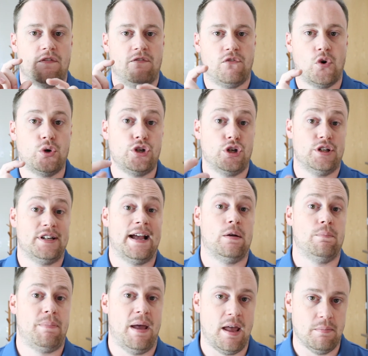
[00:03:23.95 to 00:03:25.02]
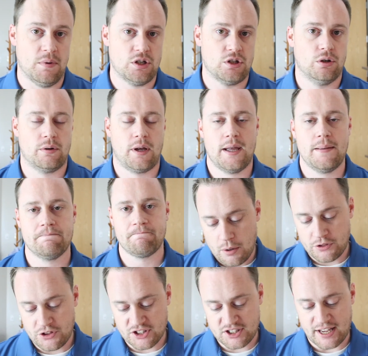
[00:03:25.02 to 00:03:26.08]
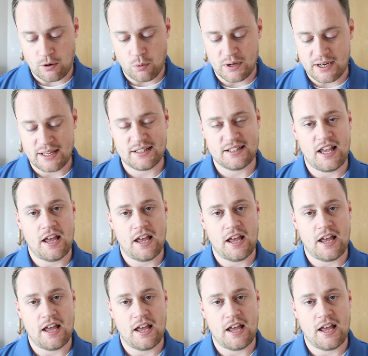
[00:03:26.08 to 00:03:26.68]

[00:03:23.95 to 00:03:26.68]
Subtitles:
for your down payment. Okay, the second one is